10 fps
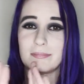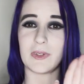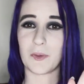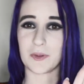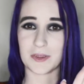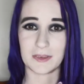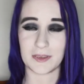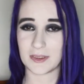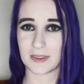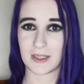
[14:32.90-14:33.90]
don't.
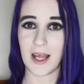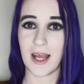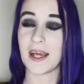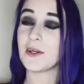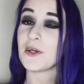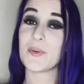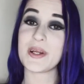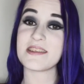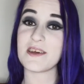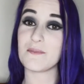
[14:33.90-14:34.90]
I know you want
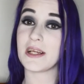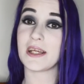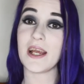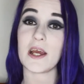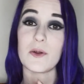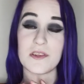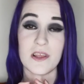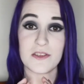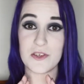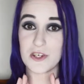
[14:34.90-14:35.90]
to save money, I know
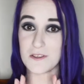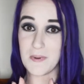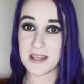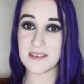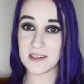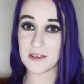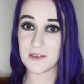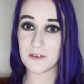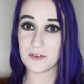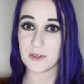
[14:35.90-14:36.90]
salons are
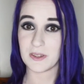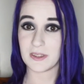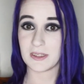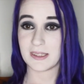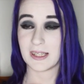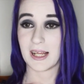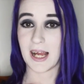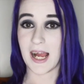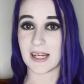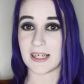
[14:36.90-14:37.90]
expensive,
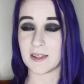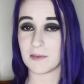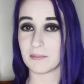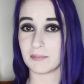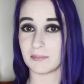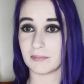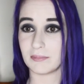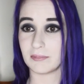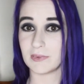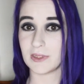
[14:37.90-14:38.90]
I
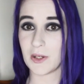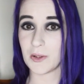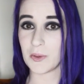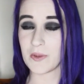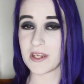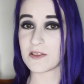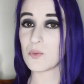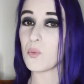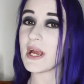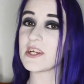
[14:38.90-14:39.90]
know that it's
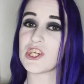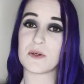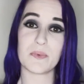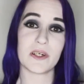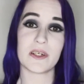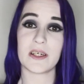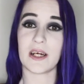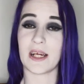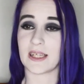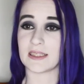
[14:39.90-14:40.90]
way cheaper
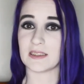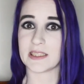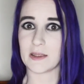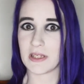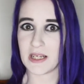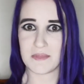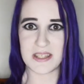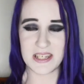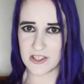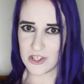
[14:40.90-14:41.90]
and
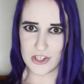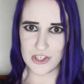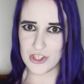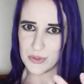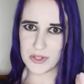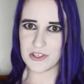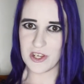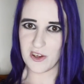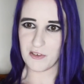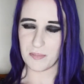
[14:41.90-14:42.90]
sometimes easier just to do it
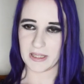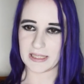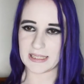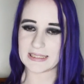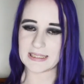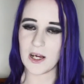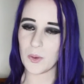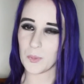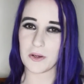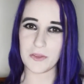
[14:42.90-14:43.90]
yourself, but it's
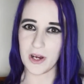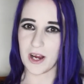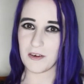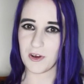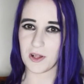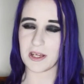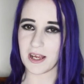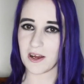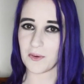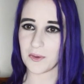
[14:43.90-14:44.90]
not worth your hair falling
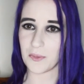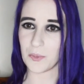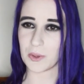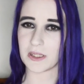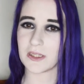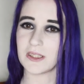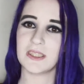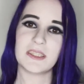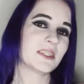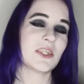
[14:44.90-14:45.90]
out or
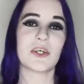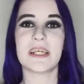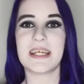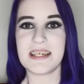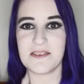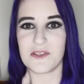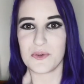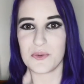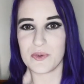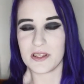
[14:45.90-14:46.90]
turning
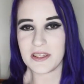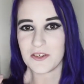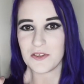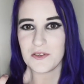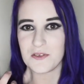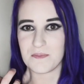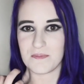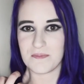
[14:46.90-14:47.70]
into literal